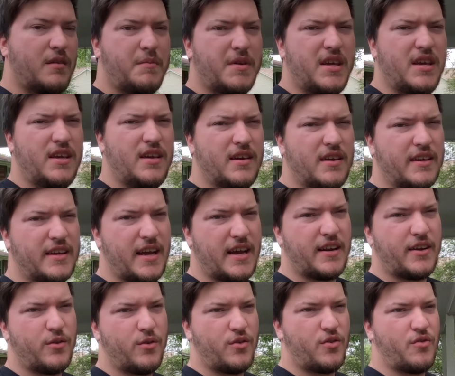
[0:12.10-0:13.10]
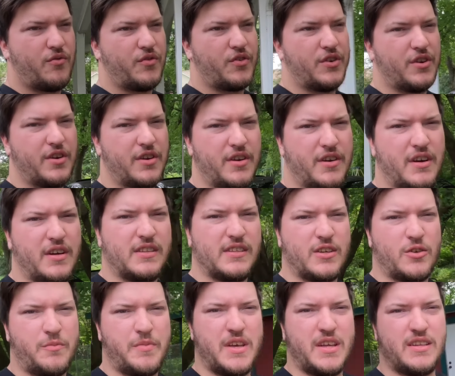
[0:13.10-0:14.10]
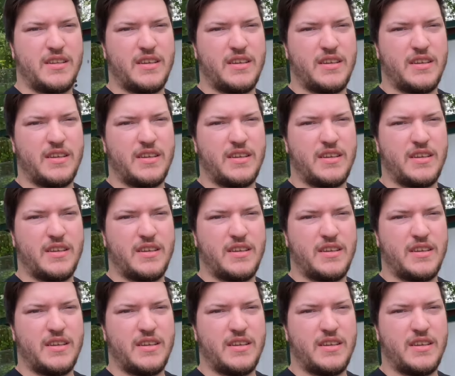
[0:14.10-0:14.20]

be kind of going over a little bit